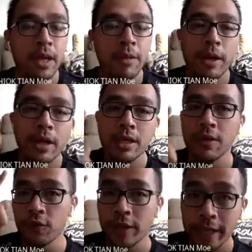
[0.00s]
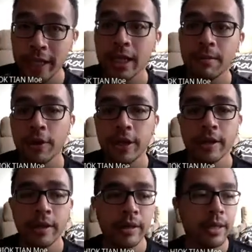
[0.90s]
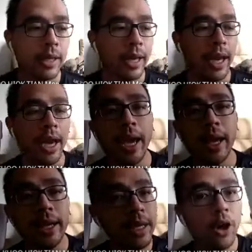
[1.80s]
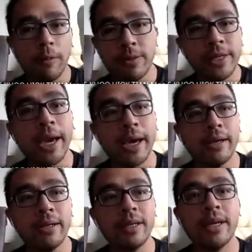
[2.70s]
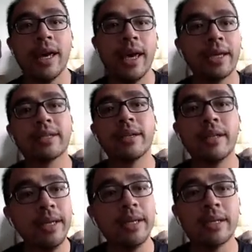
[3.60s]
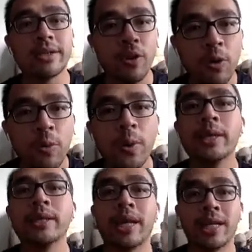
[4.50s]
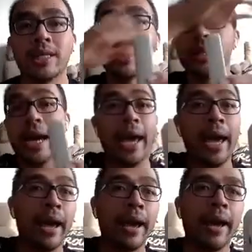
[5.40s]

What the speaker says: Because if you think about it, any object actually is always touching the air.